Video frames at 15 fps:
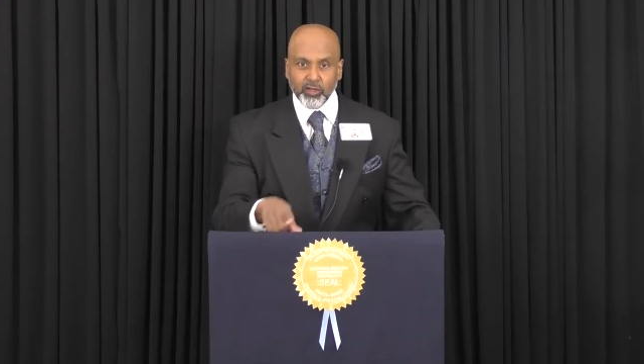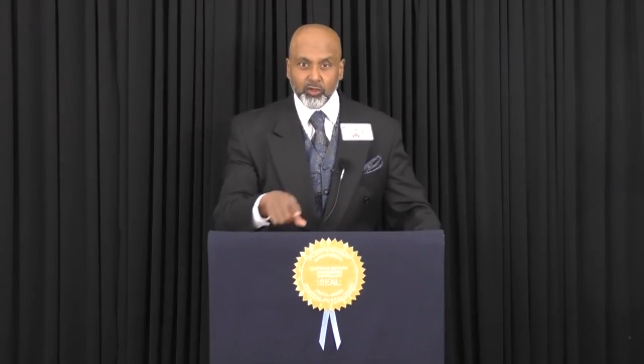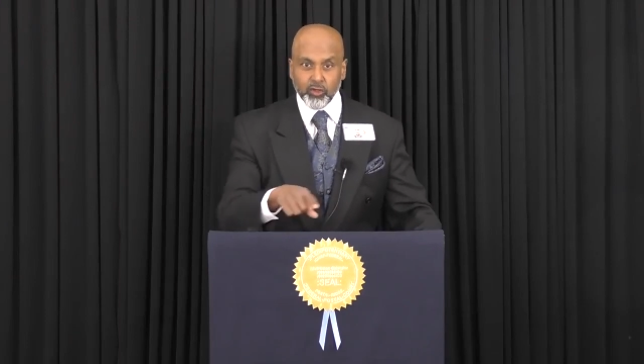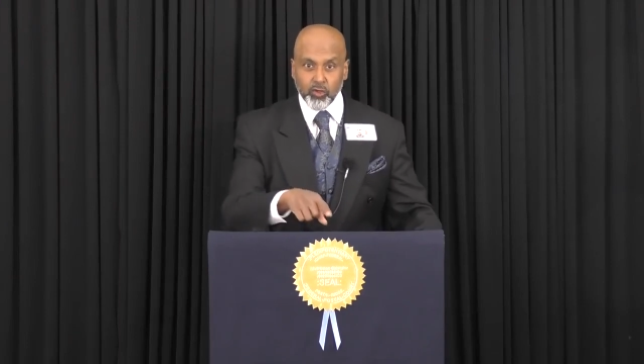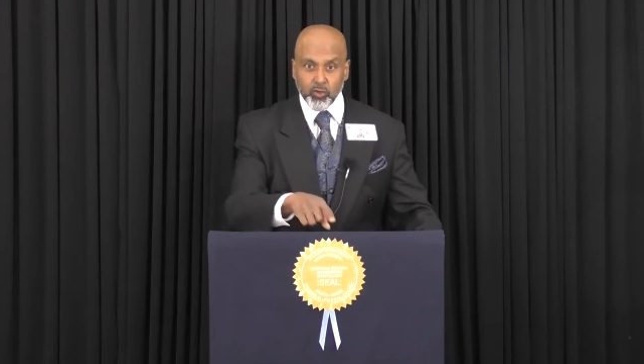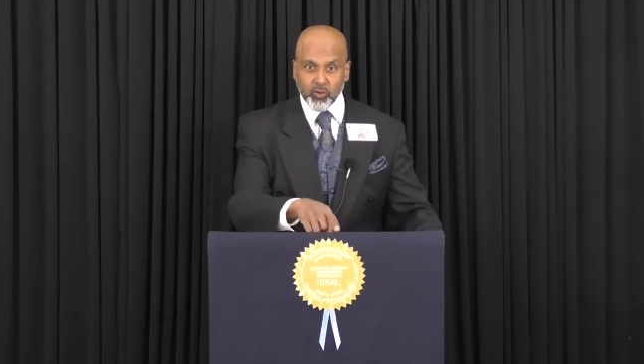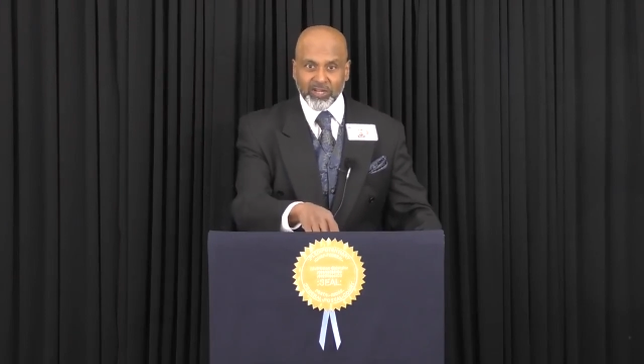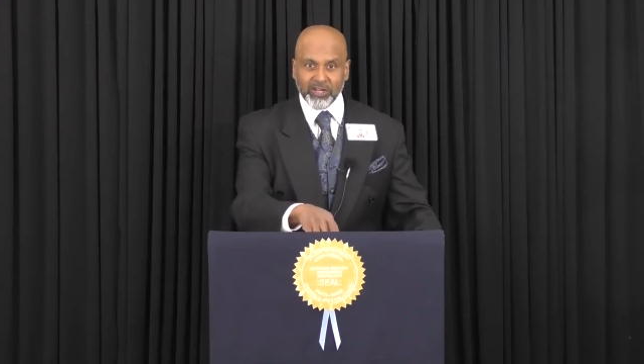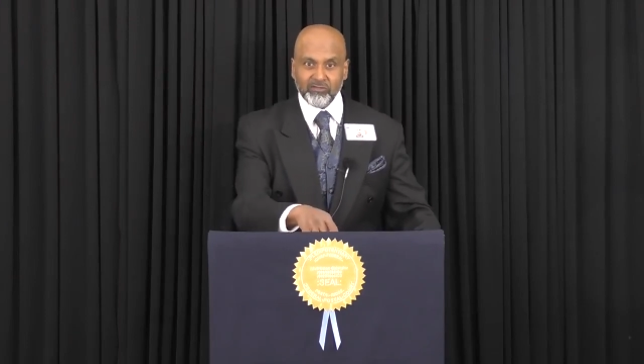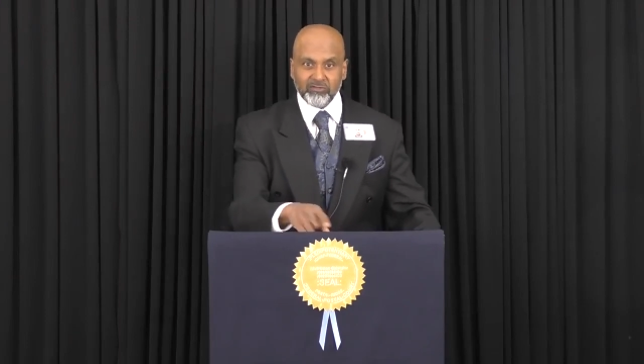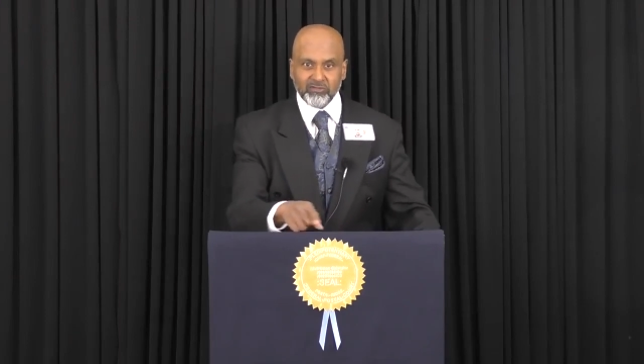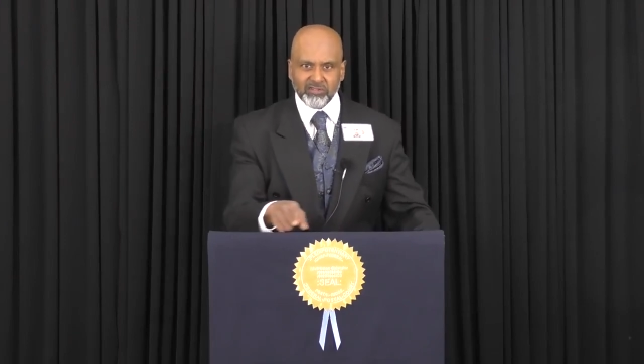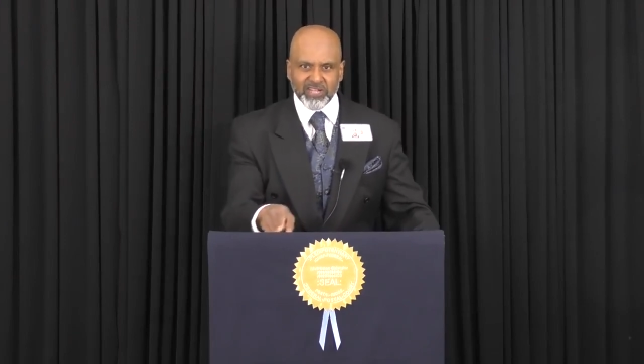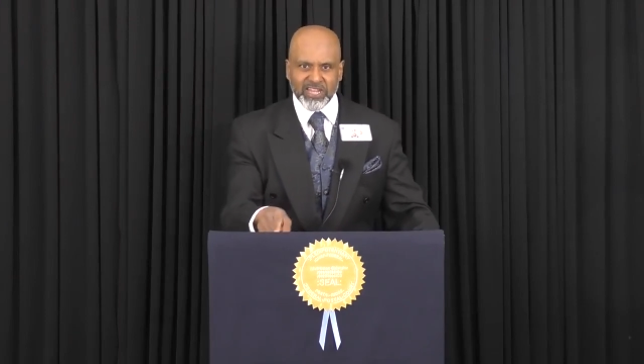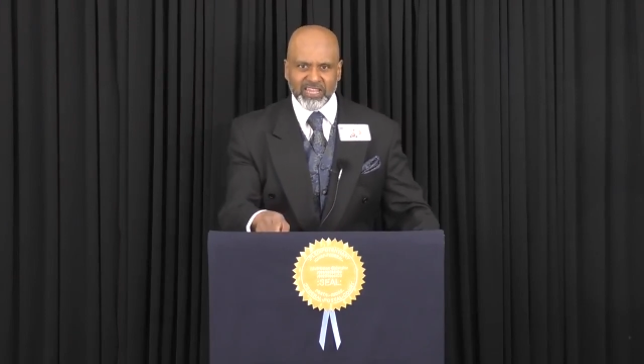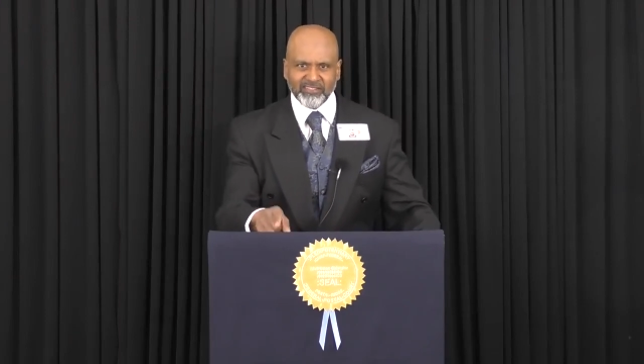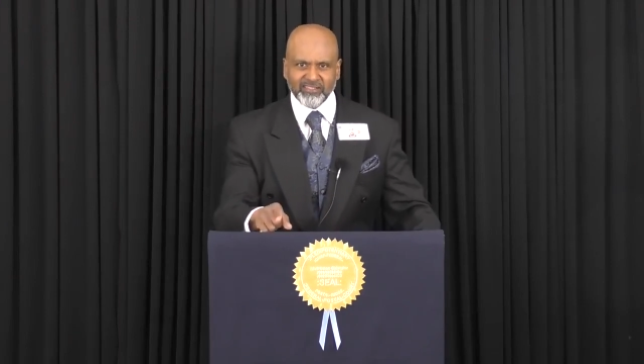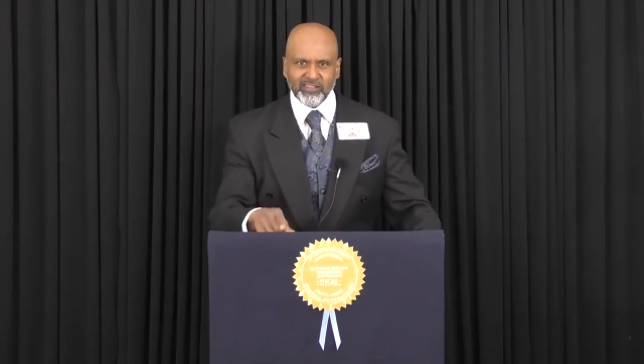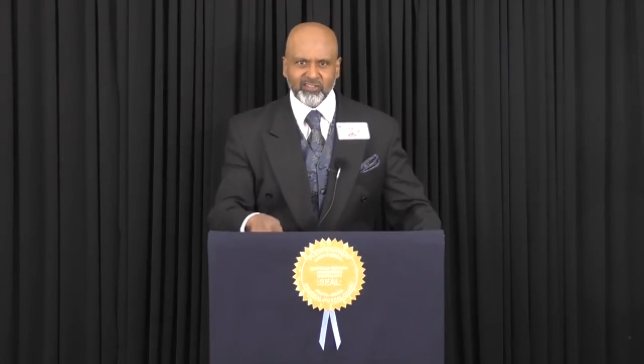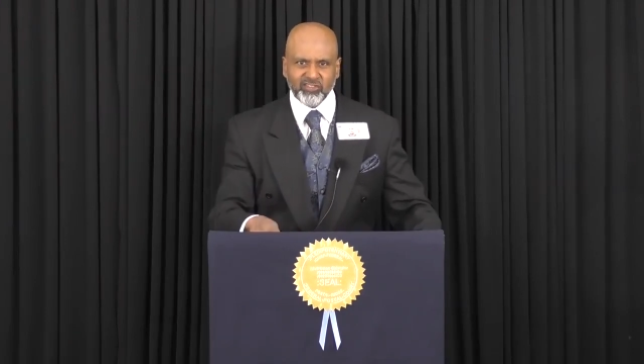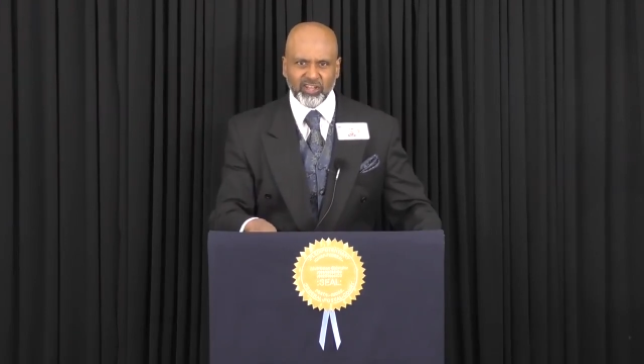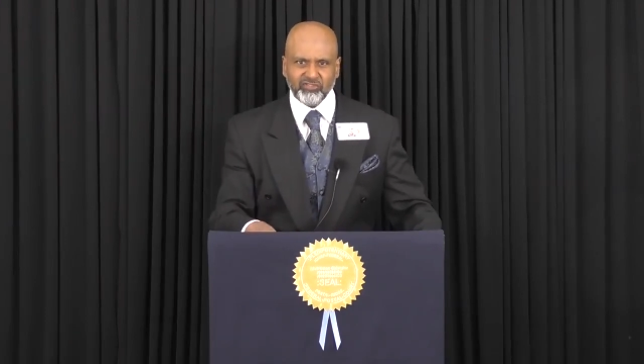you can
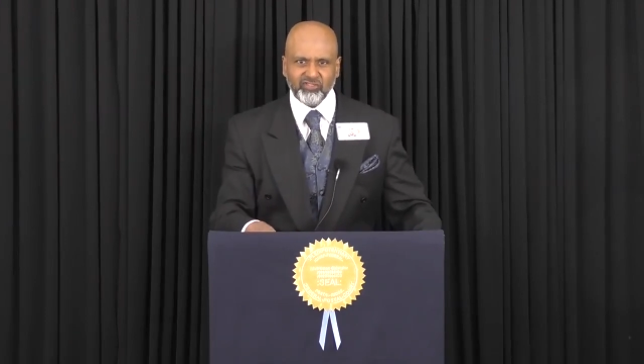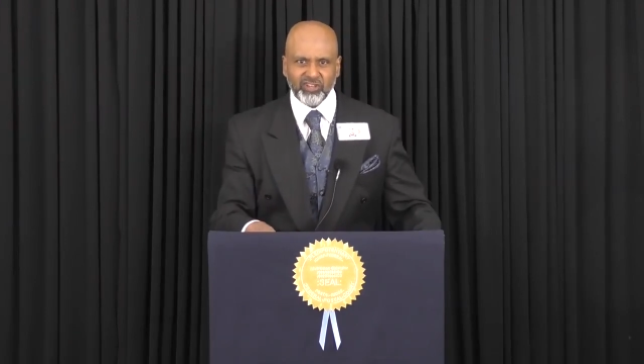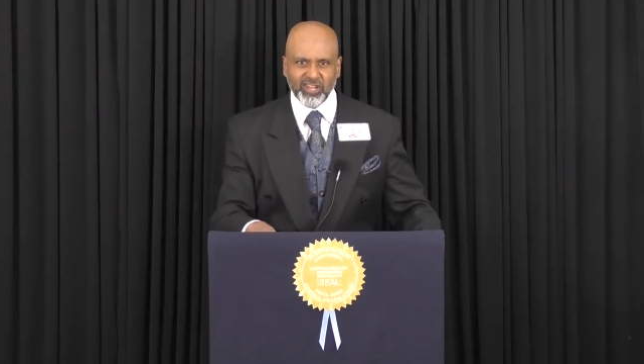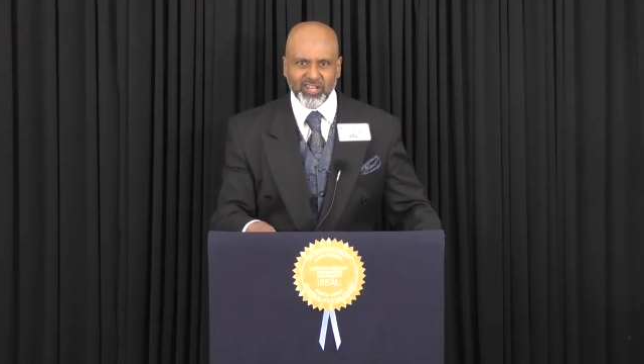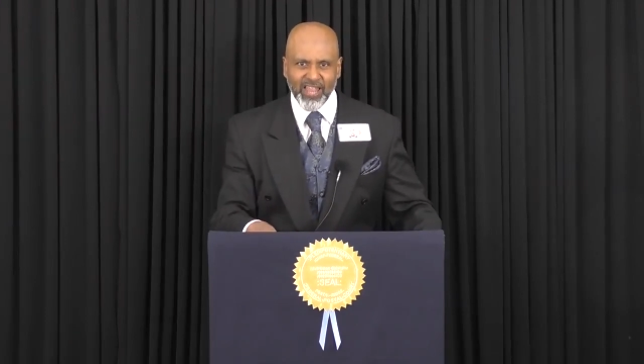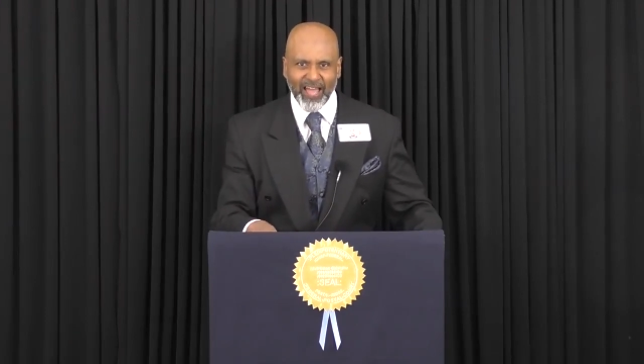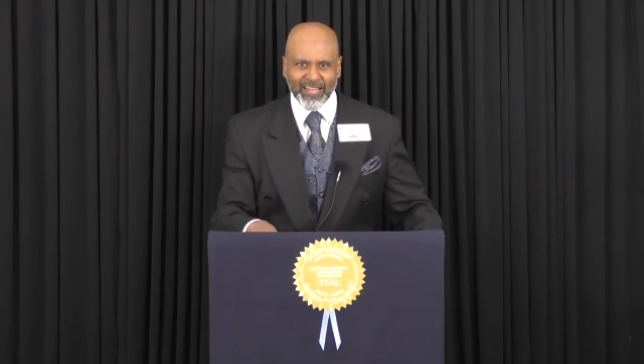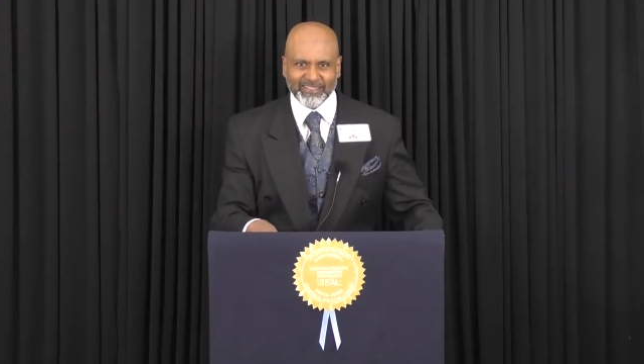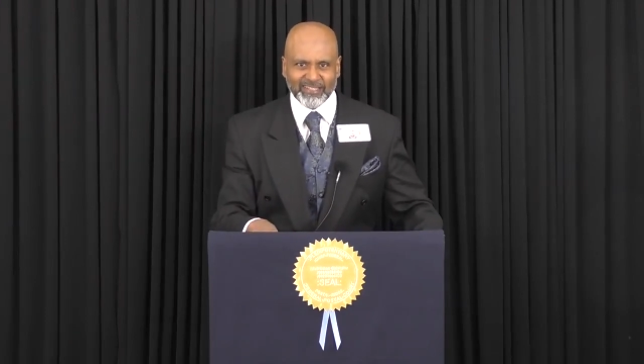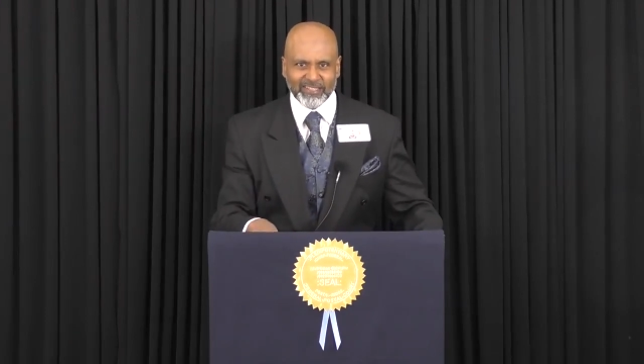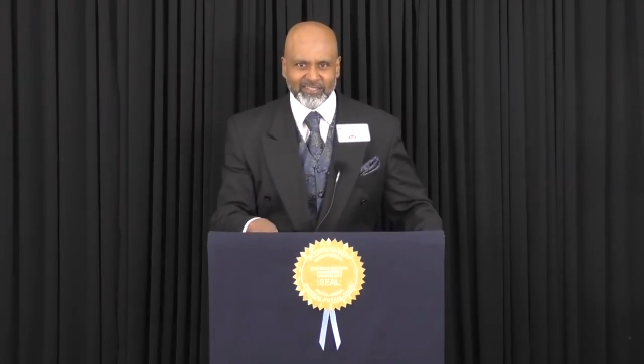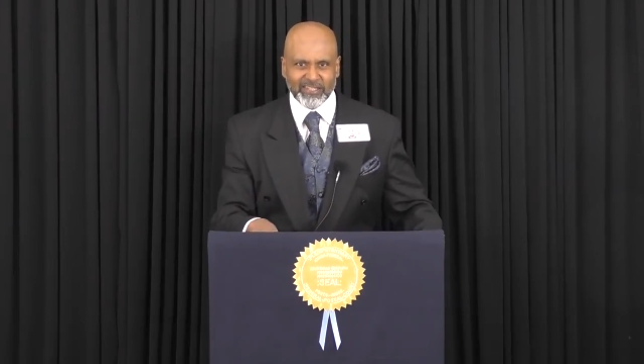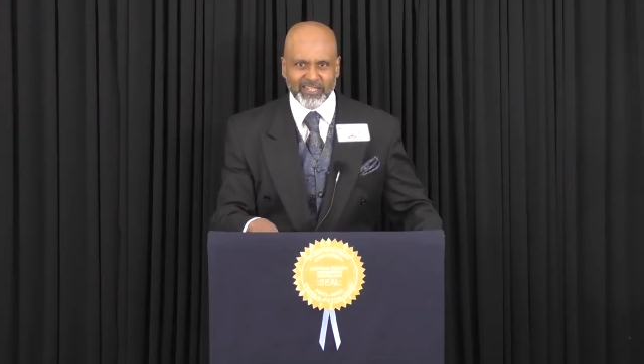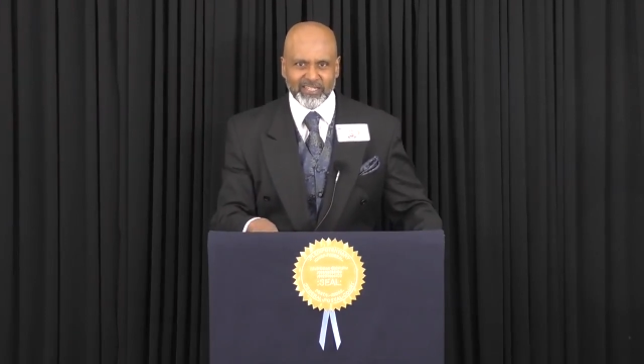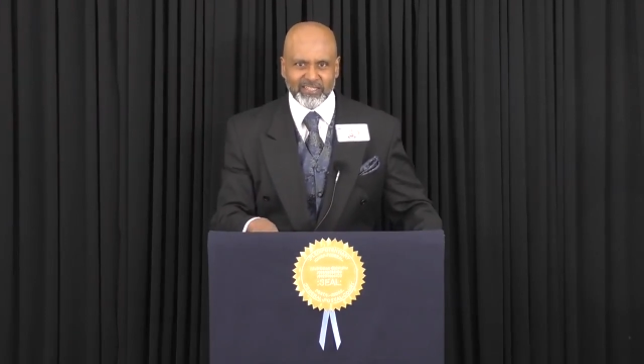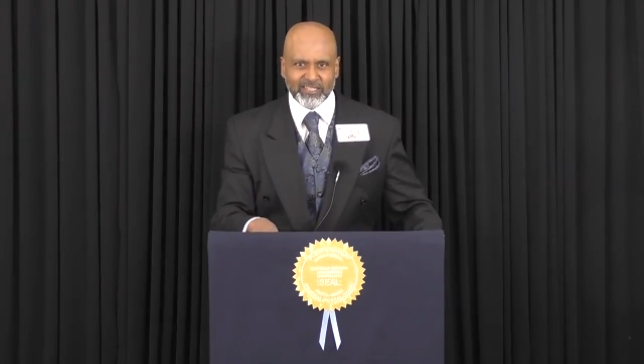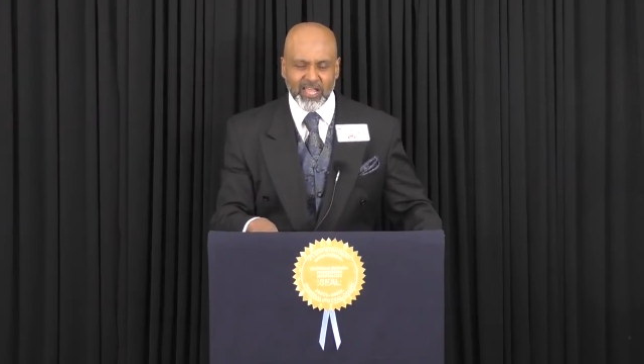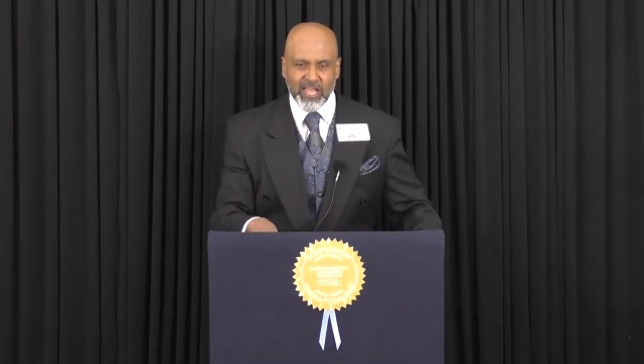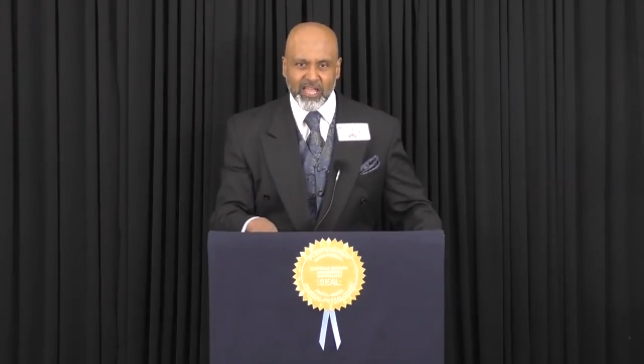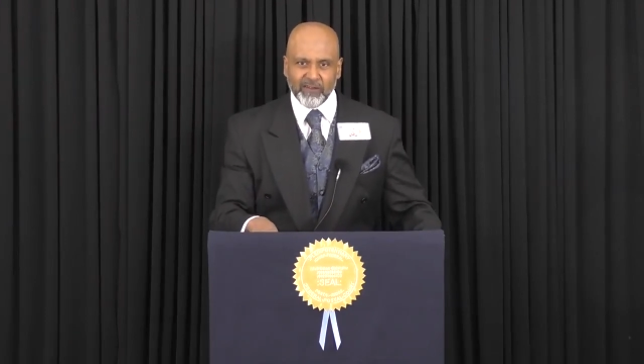release such licenses,